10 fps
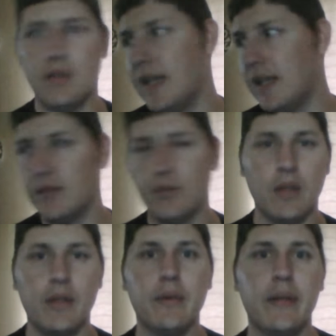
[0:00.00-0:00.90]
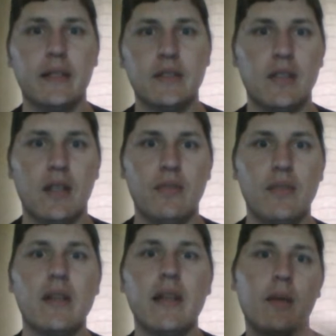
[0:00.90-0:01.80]
kids running around and stuff,
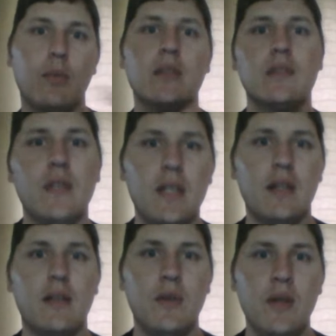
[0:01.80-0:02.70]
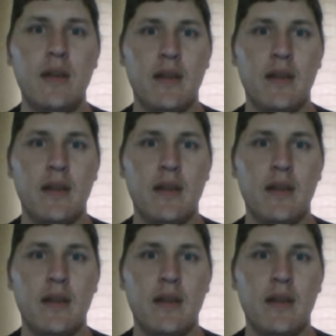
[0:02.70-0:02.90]
that they can watch a video